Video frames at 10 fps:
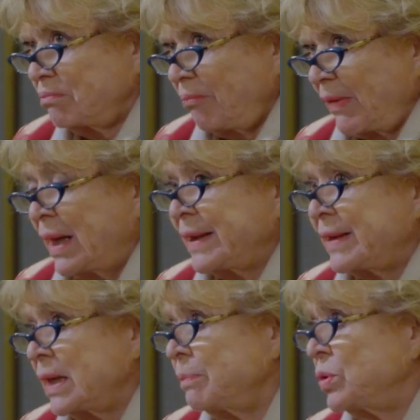I
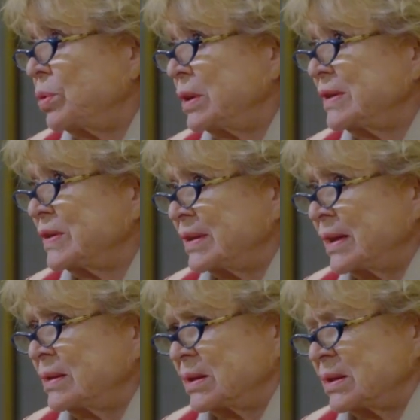came to
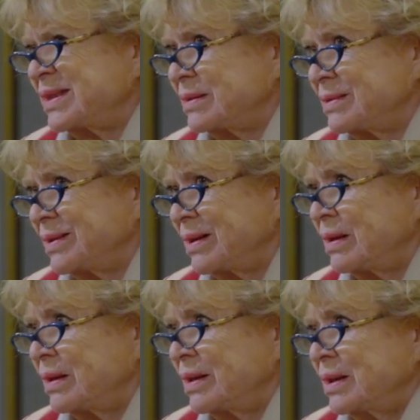understand
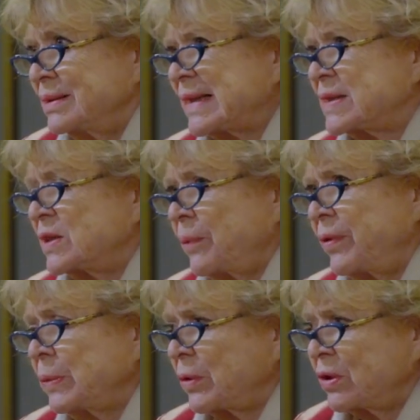that
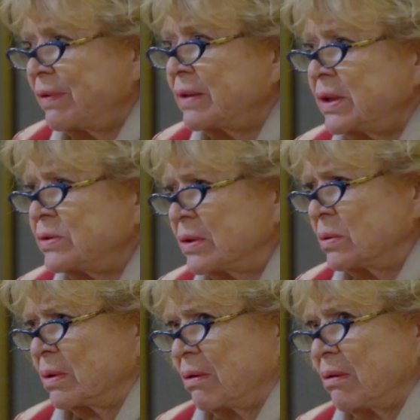something was very
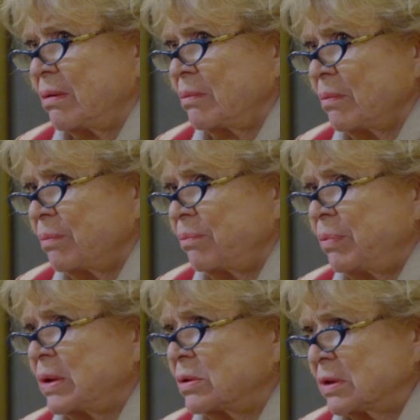wrong,
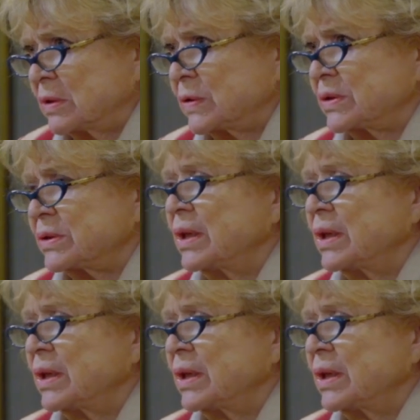because